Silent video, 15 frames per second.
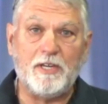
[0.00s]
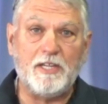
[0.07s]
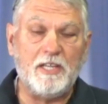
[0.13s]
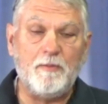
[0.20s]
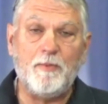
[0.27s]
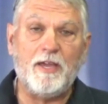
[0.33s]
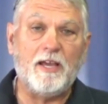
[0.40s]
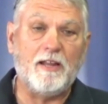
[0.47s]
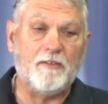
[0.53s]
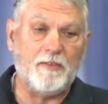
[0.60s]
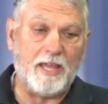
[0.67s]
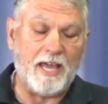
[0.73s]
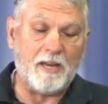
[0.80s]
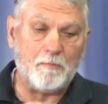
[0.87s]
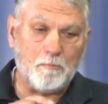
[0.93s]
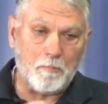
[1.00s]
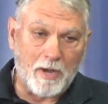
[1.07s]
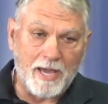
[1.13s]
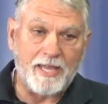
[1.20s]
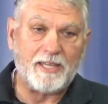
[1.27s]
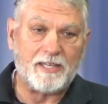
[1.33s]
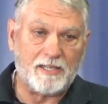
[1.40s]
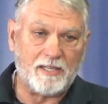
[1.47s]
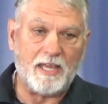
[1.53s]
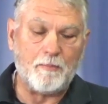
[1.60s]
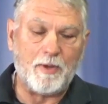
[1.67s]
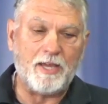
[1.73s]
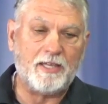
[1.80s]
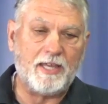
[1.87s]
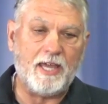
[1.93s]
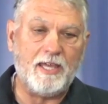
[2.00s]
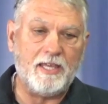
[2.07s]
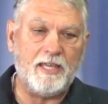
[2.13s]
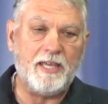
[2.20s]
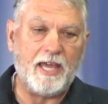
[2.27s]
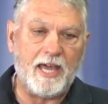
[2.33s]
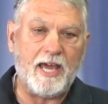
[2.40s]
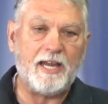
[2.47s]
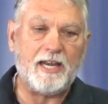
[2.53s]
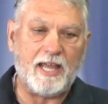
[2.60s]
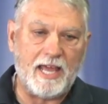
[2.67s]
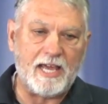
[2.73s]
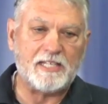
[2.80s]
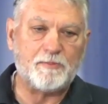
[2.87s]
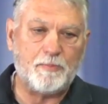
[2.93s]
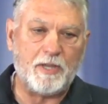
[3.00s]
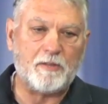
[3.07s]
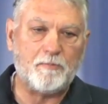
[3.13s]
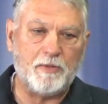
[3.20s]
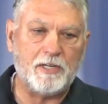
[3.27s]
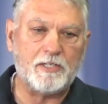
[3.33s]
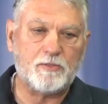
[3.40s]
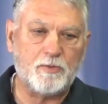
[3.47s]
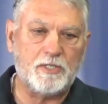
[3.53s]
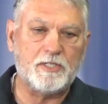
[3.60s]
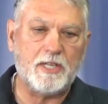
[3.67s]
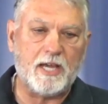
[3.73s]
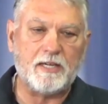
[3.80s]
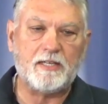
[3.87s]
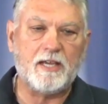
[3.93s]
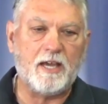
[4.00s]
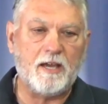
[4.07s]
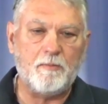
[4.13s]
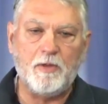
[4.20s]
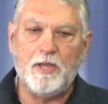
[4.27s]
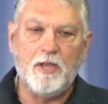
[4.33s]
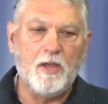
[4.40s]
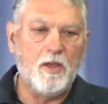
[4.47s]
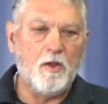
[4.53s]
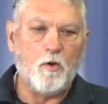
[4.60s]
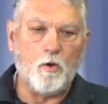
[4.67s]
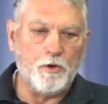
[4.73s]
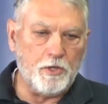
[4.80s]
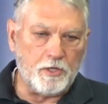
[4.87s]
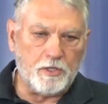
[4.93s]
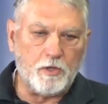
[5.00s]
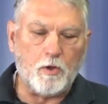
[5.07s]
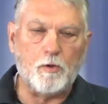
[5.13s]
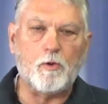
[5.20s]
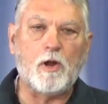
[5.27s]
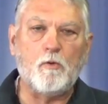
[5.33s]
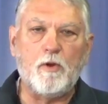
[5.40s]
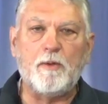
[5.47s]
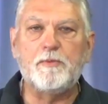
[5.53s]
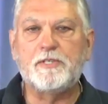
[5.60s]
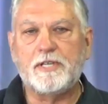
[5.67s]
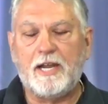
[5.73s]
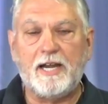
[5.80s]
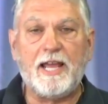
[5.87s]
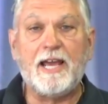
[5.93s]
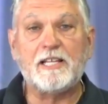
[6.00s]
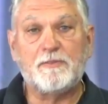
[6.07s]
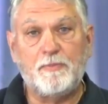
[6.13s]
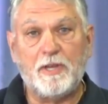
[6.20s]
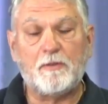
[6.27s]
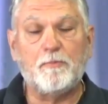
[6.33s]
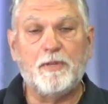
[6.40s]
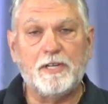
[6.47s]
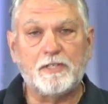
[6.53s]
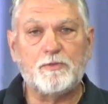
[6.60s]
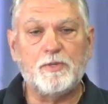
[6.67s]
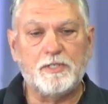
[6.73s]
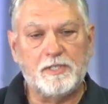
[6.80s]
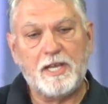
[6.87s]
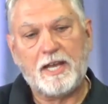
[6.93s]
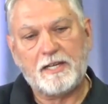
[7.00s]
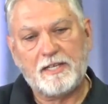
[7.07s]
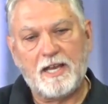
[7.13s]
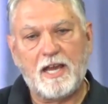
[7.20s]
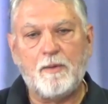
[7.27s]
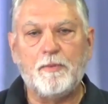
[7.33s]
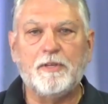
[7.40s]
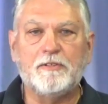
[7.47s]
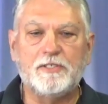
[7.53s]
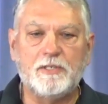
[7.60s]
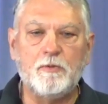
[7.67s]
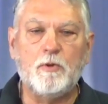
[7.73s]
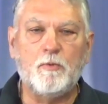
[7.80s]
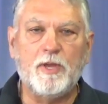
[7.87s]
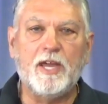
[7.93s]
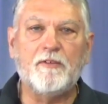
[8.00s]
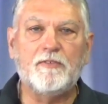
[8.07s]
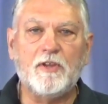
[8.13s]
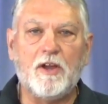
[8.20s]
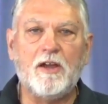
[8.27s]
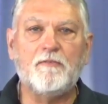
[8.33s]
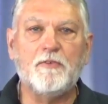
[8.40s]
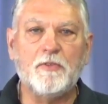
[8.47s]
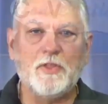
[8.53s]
an email at Mike, M I K E, at AspectMinistries.com, or you can go to our website, AspectMinistries.com, and see what we have to offer